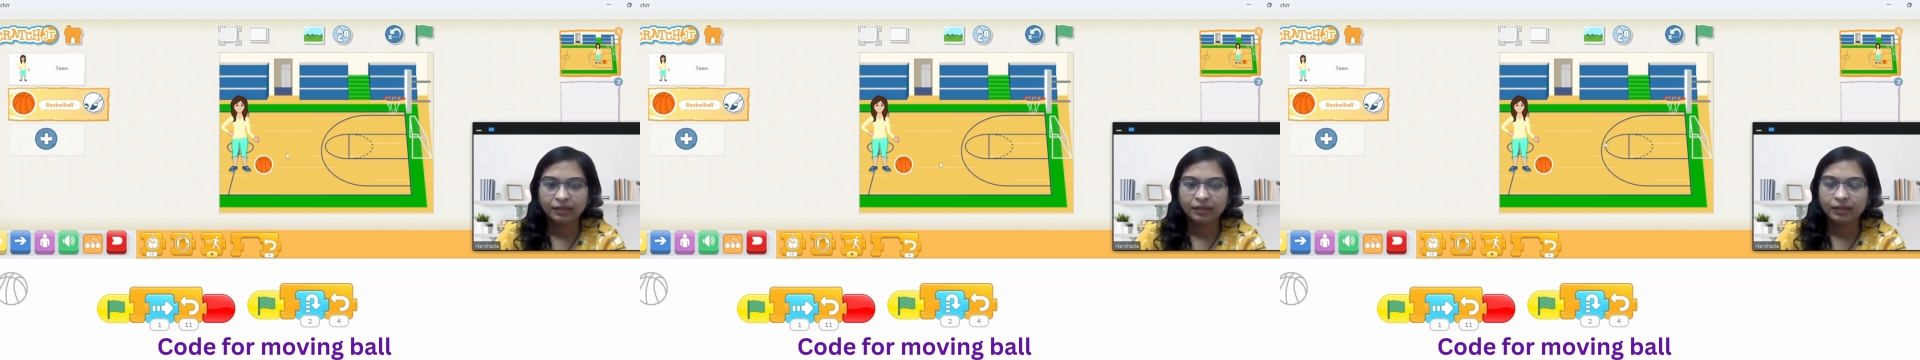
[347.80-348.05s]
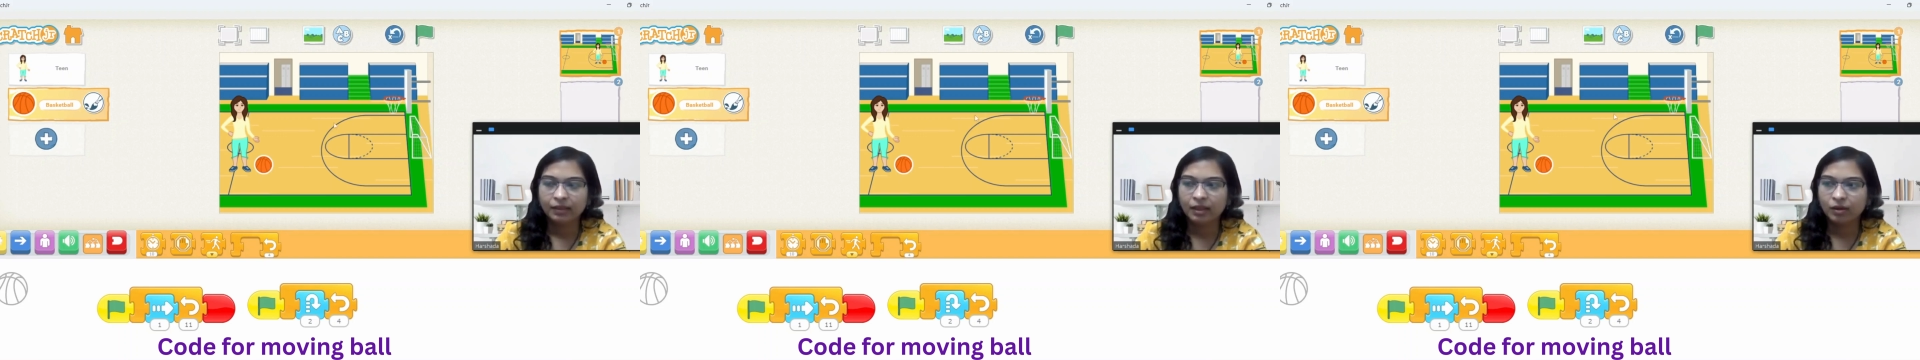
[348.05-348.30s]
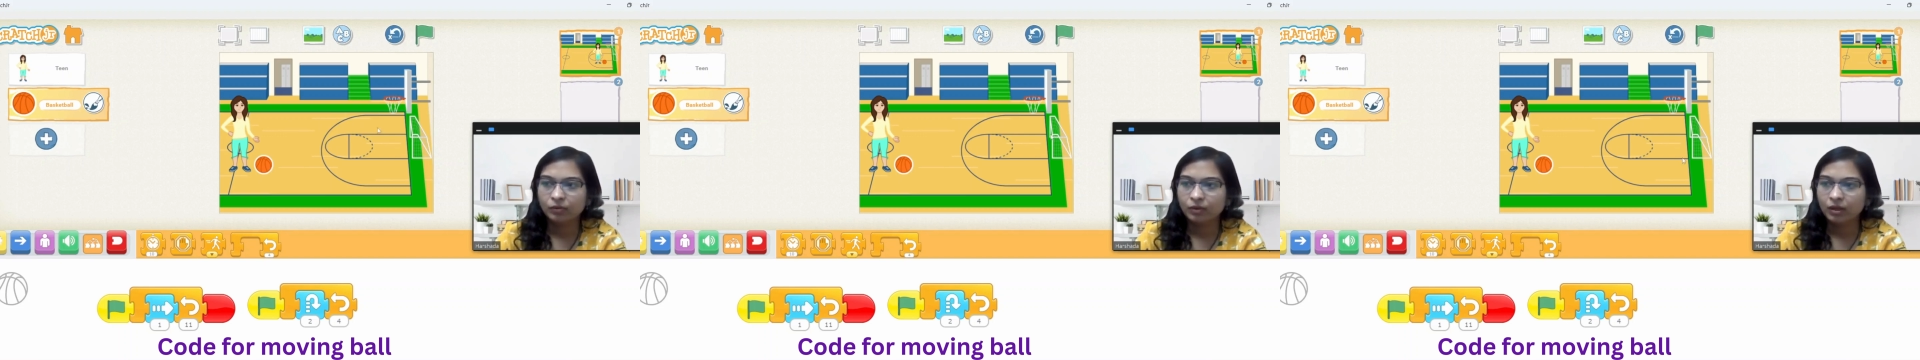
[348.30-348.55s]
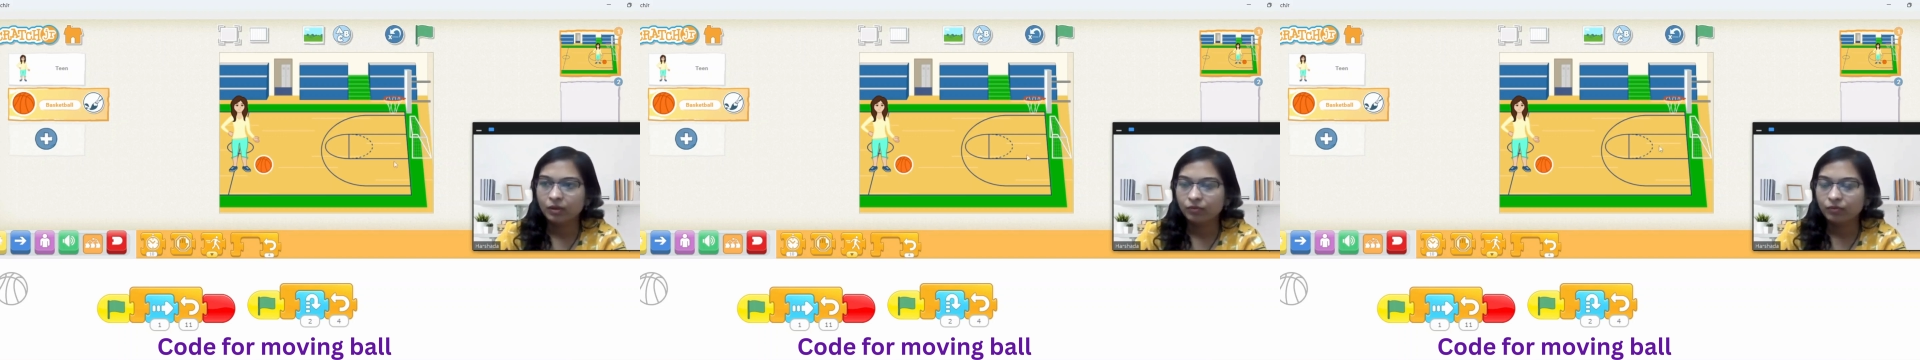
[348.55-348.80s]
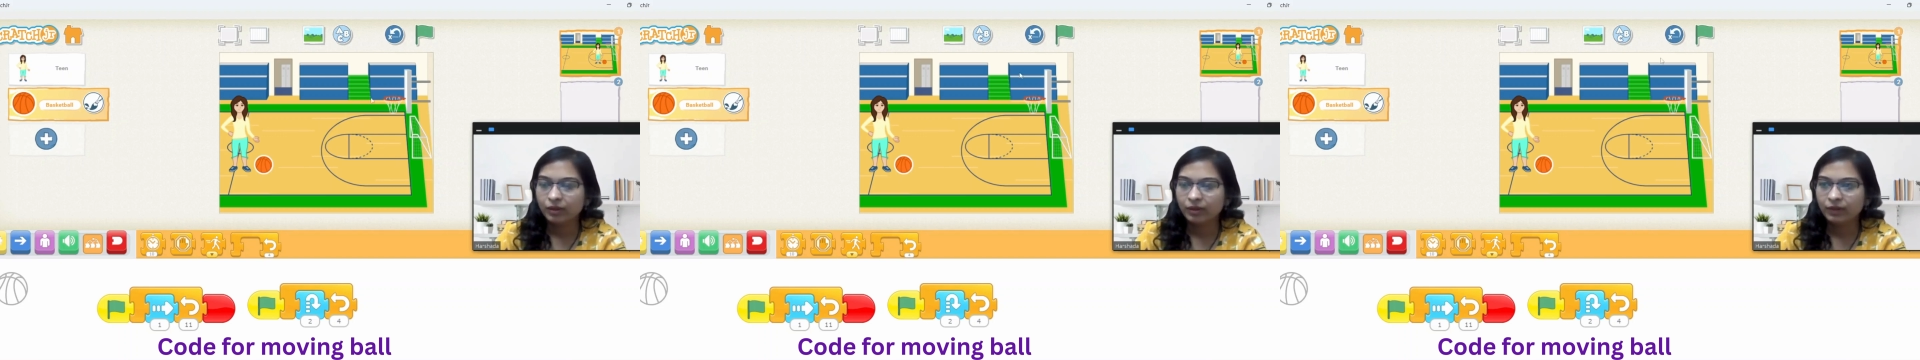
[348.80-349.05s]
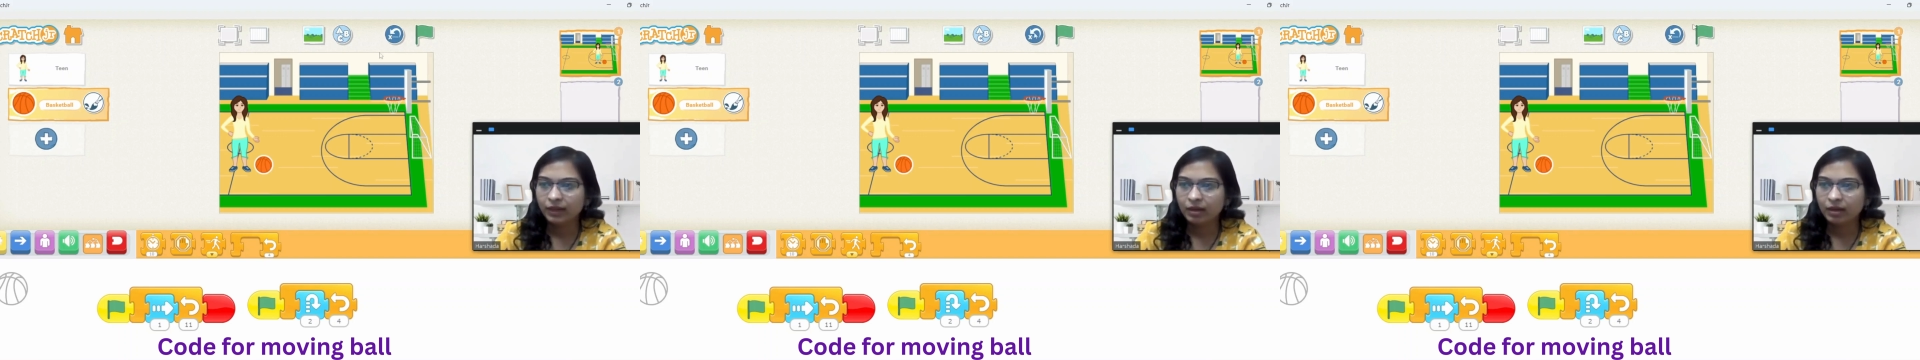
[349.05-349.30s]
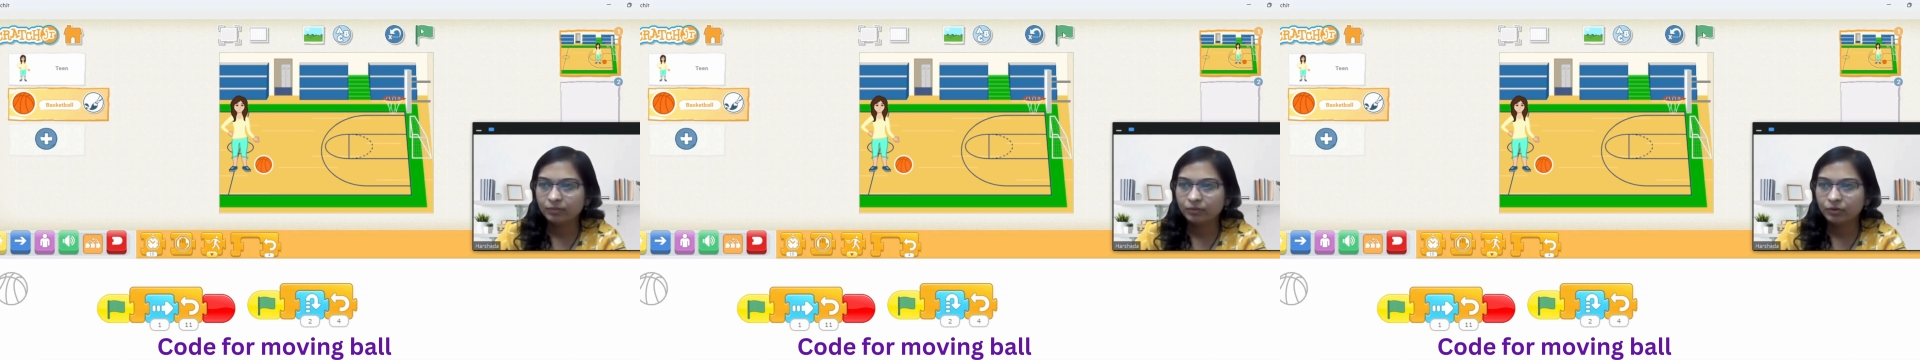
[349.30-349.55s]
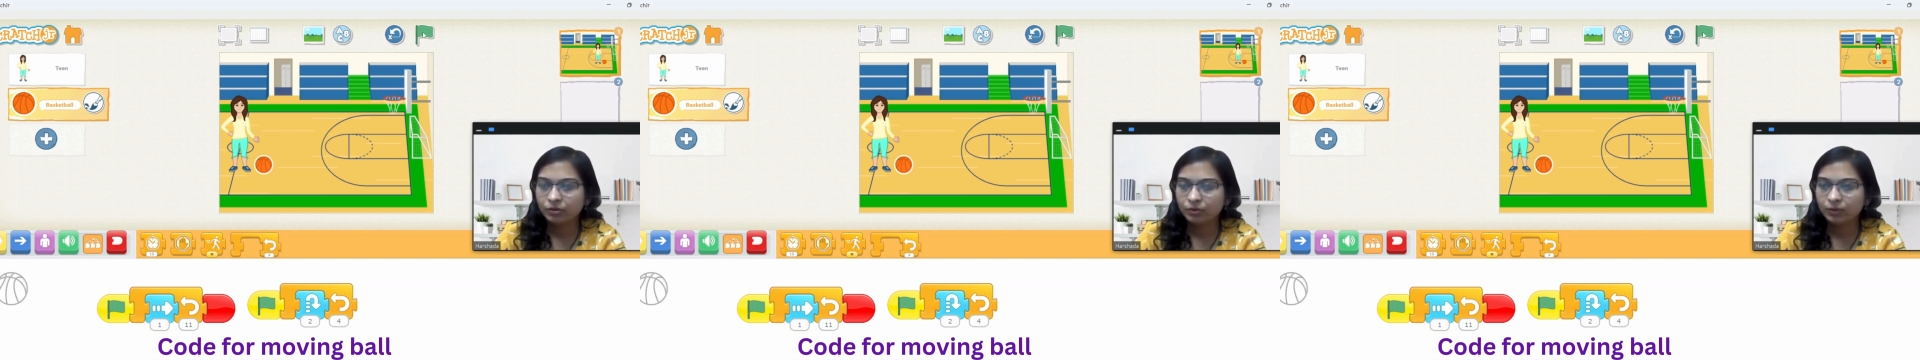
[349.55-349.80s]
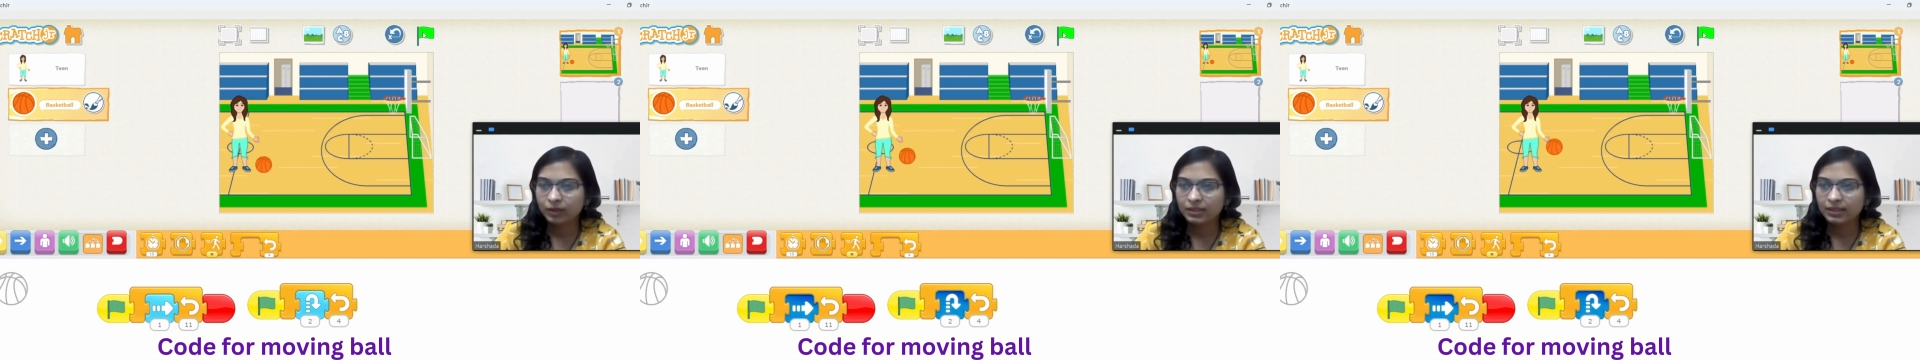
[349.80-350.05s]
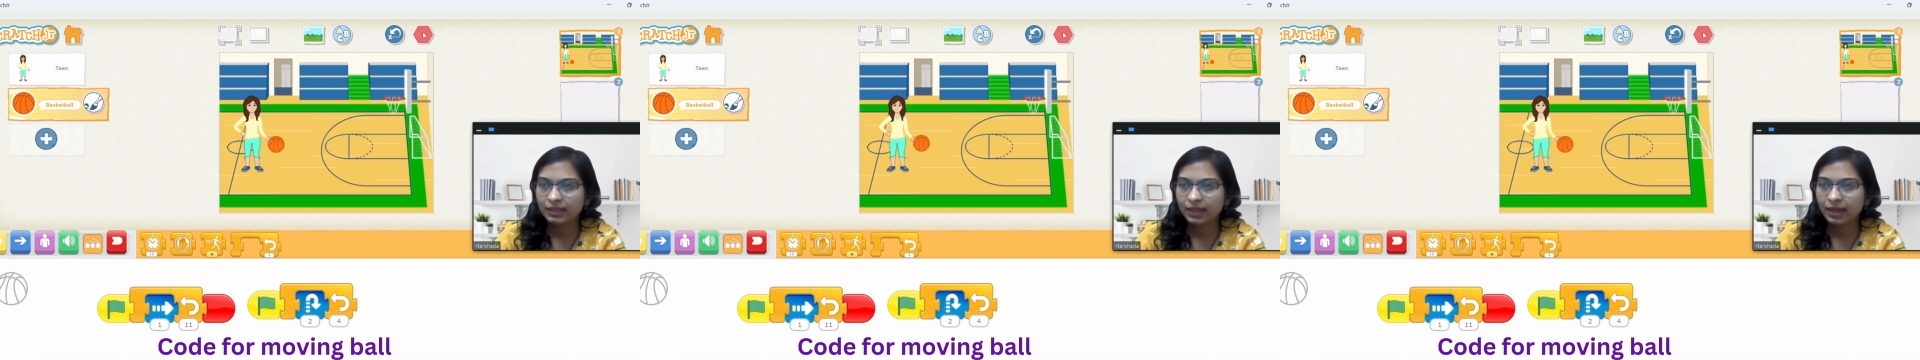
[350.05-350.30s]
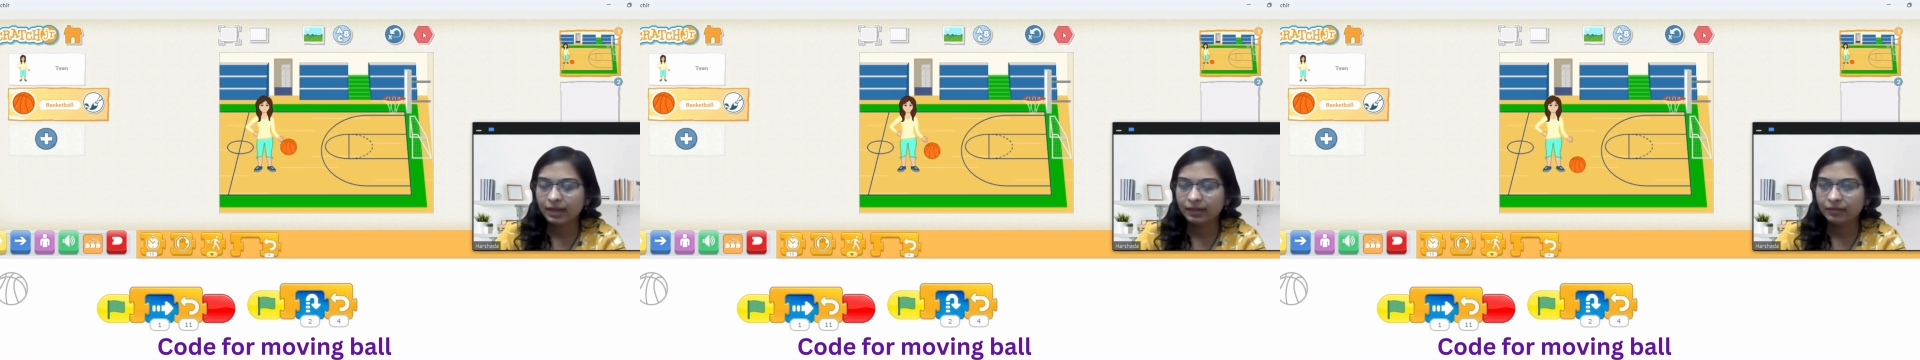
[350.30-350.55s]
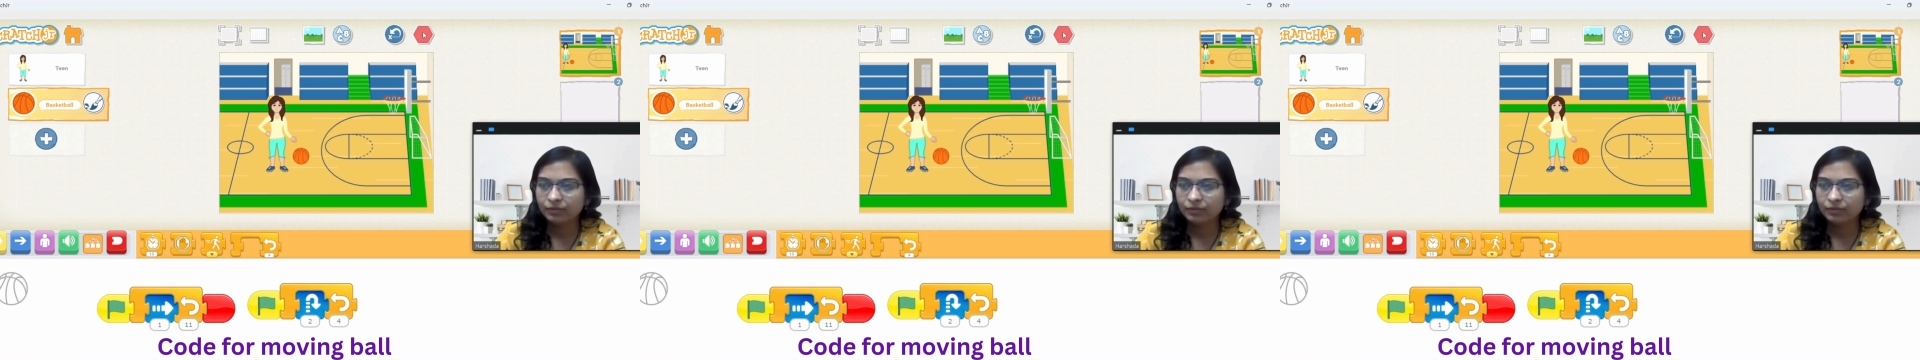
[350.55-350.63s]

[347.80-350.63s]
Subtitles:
Now when we come towards the end,